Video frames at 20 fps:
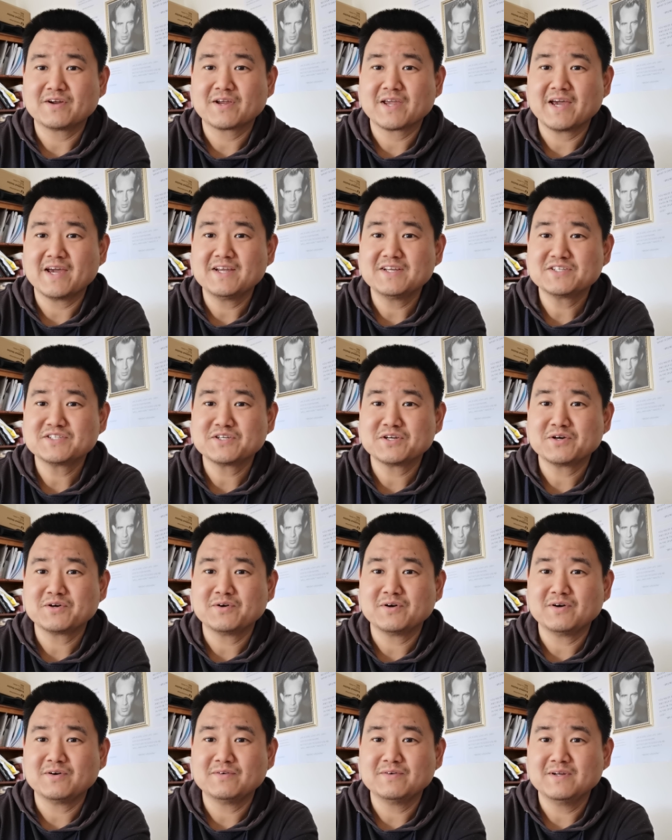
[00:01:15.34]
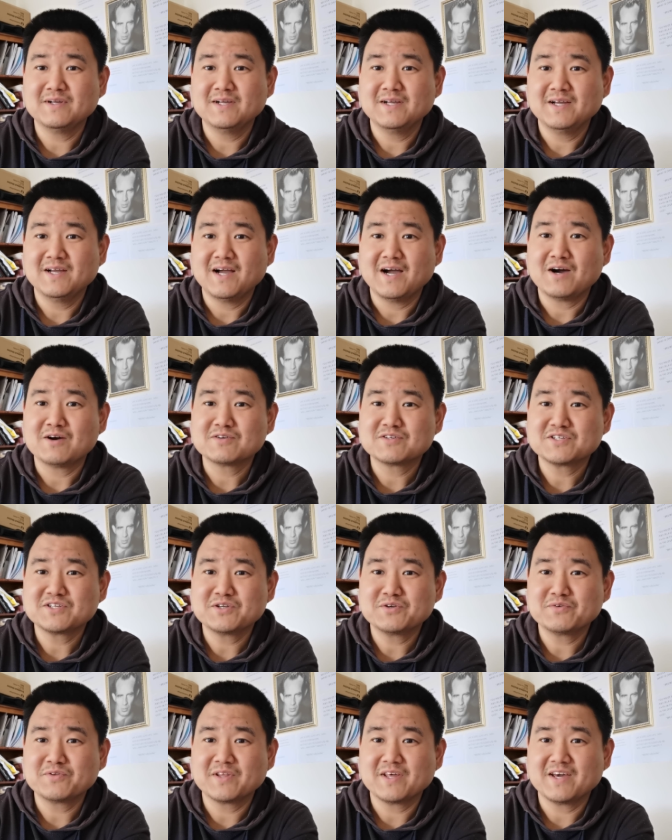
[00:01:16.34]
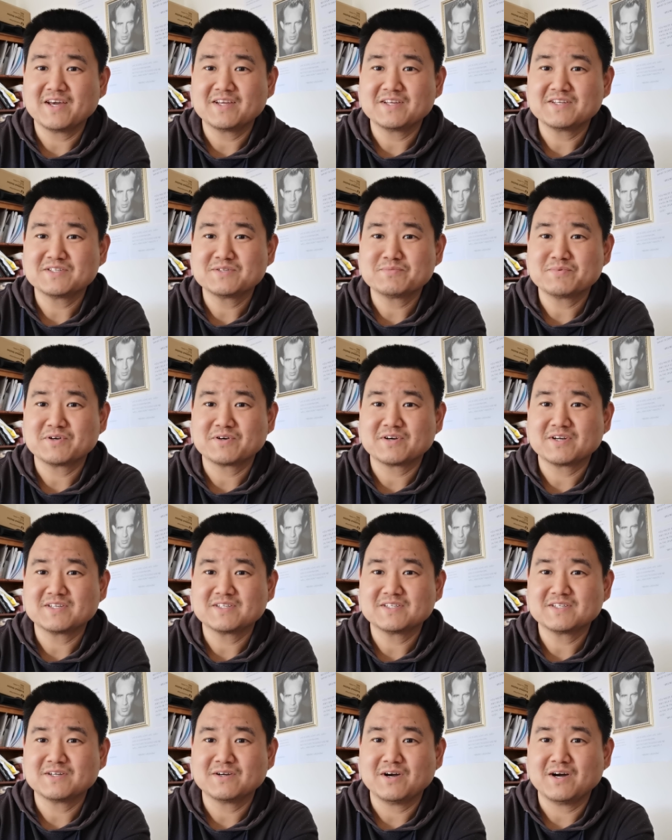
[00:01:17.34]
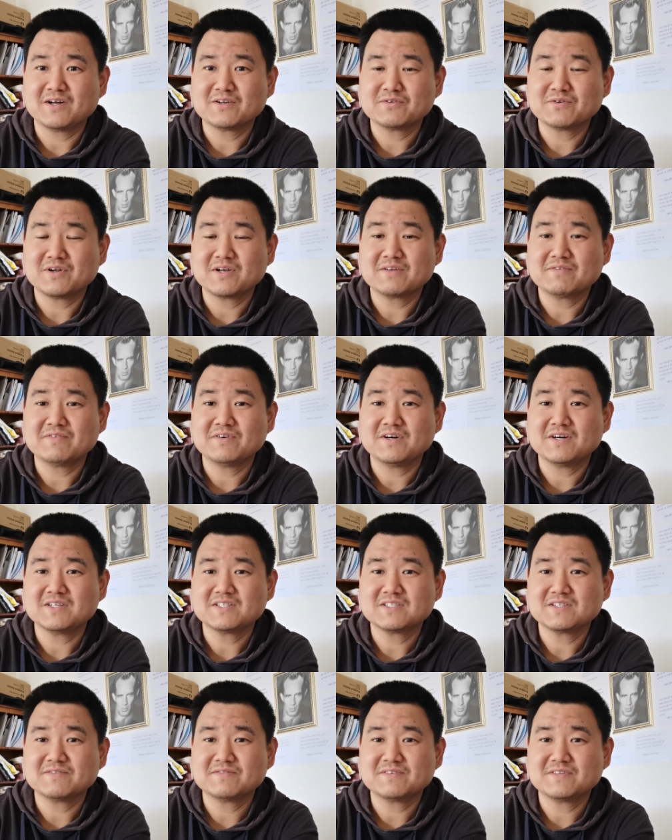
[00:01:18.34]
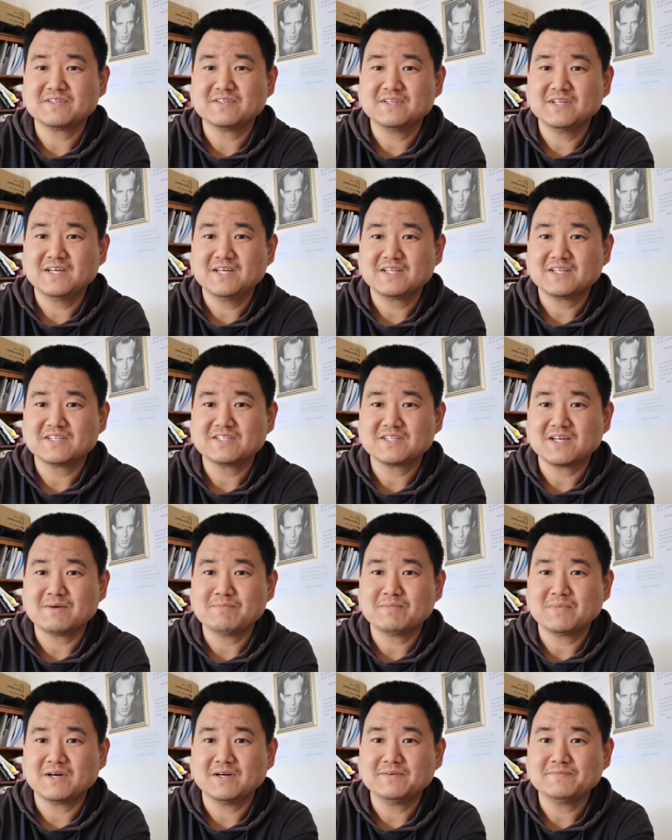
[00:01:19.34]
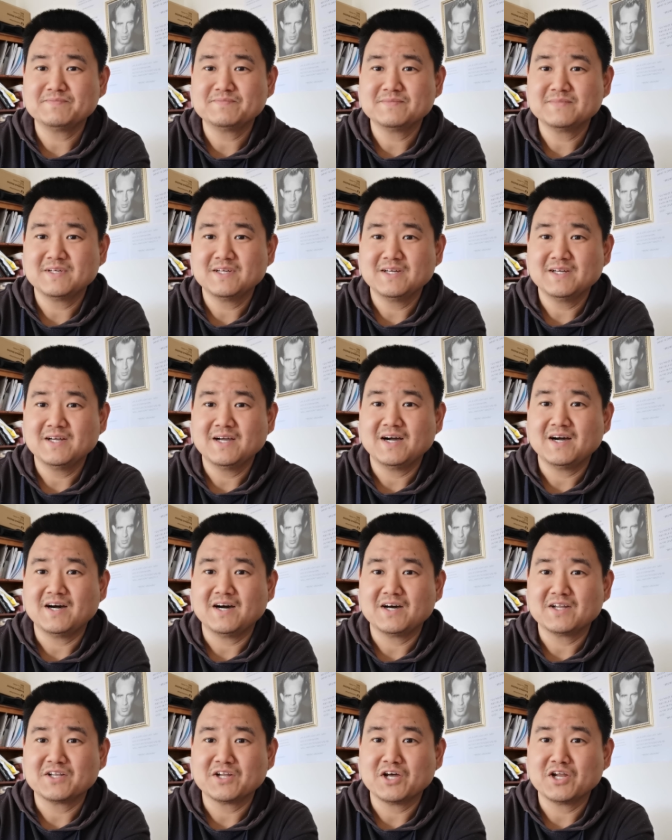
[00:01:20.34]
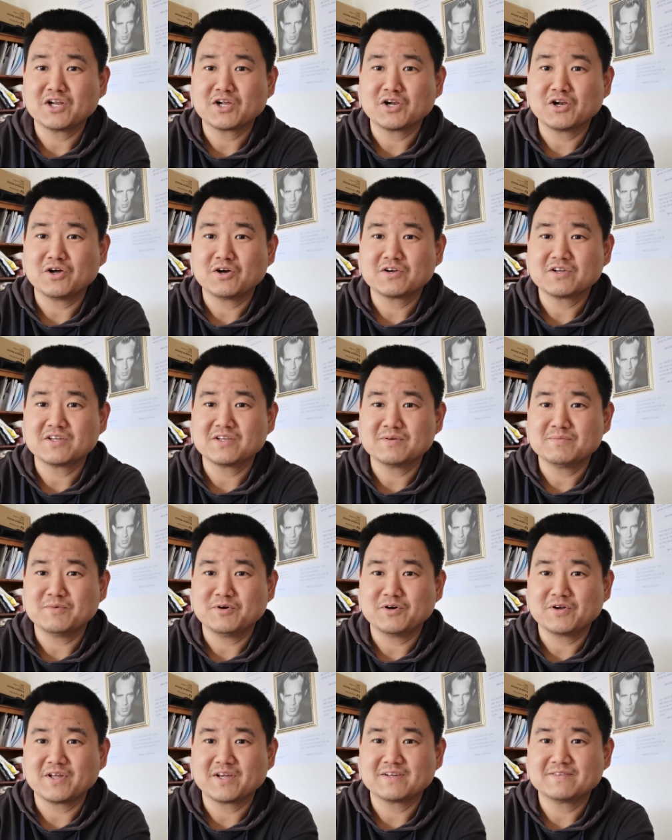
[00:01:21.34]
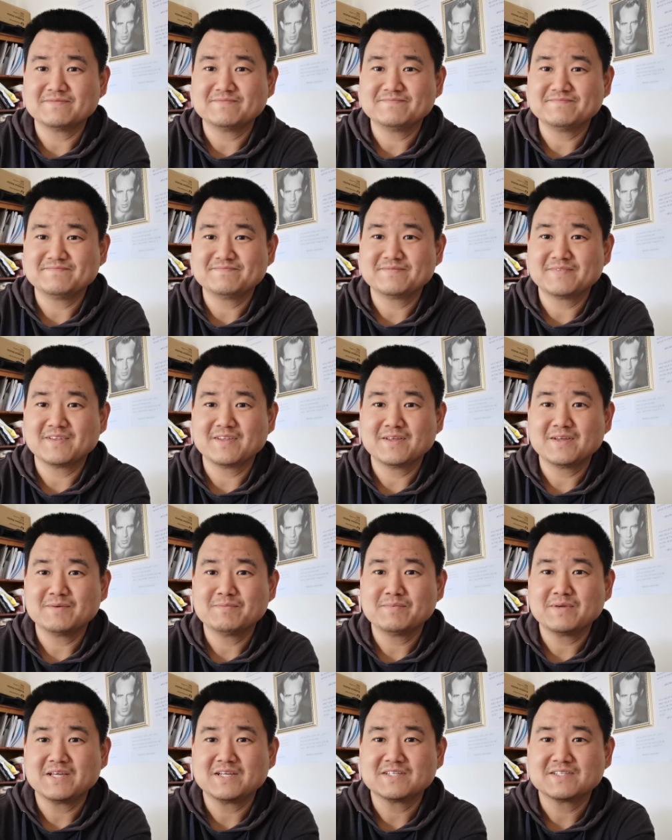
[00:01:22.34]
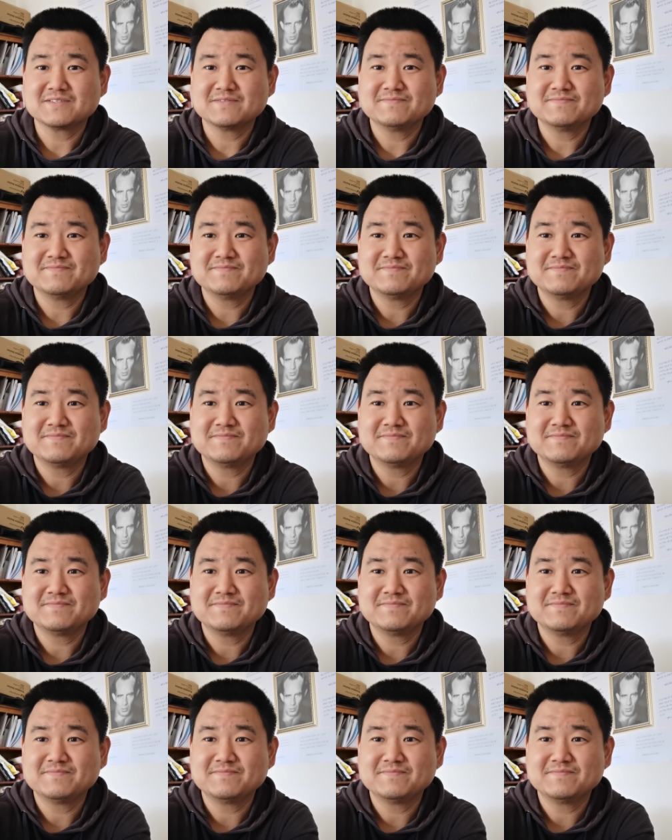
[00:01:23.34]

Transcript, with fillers: Okay, so I'll see you there in spirit on 21st of December, uh, 9 o'clock in the morning. Peace.